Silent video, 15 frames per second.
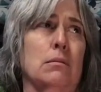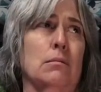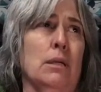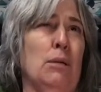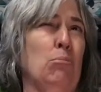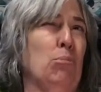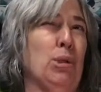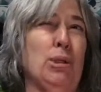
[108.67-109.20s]

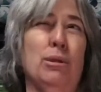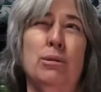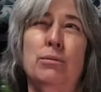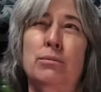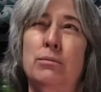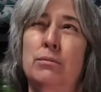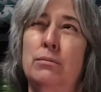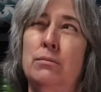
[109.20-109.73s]
red and blue.
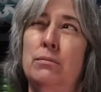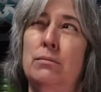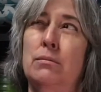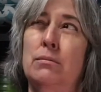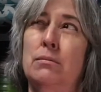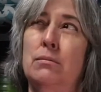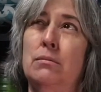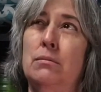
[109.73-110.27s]

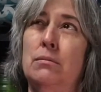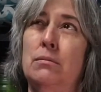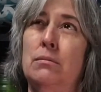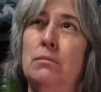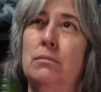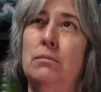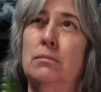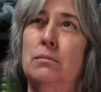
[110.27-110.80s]

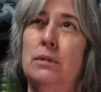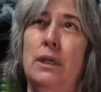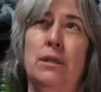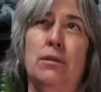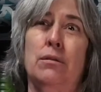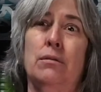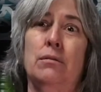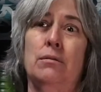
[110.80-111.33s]
Red
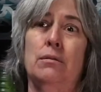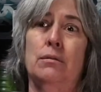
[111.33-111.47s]
and